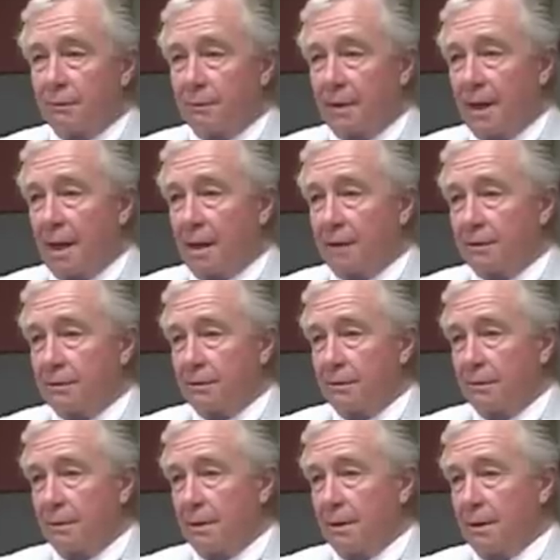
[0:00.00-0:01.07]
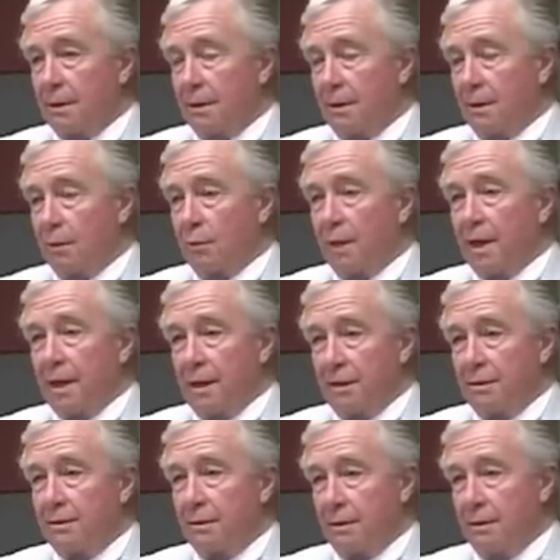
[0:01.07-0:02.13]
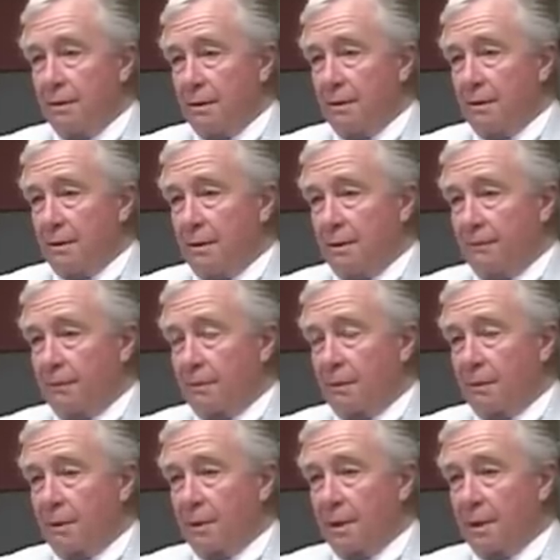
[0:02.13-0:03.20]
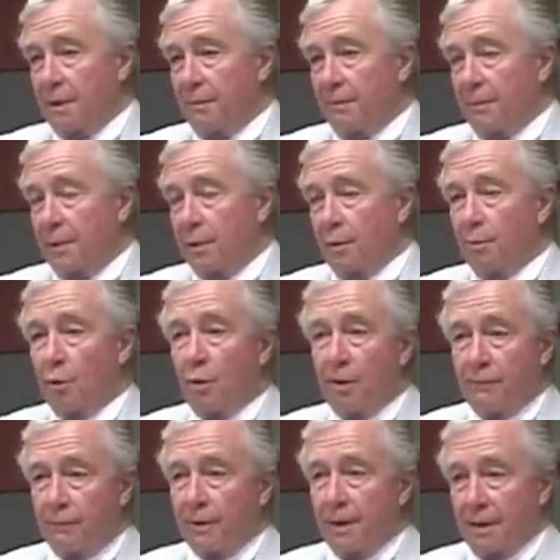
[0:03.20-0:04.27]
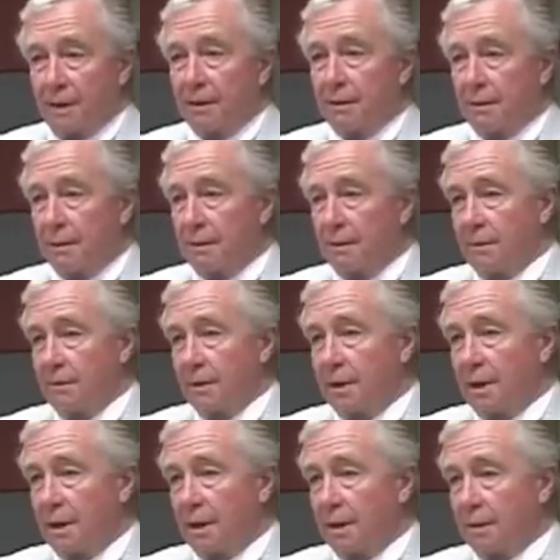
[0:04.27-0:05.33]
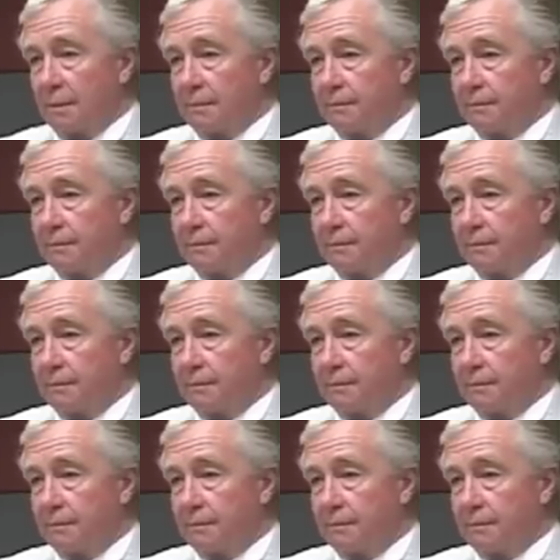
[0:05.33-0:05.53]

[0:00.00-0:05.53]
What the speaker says: from Dallas, who arranged for her boyfriend to do the killing.